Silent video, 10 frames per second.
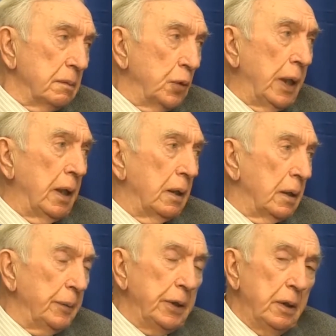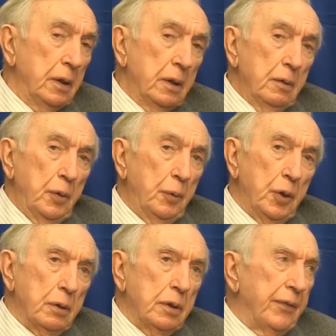Well, I mean, we
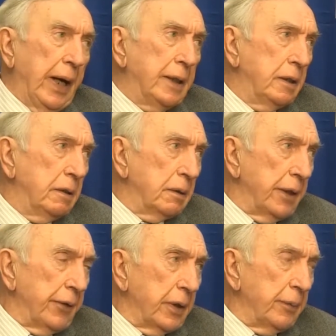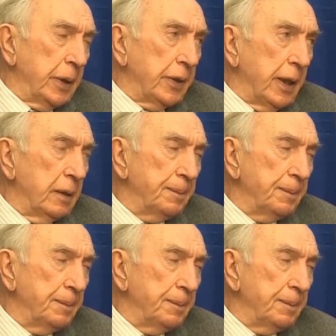weren't divided or anything about that.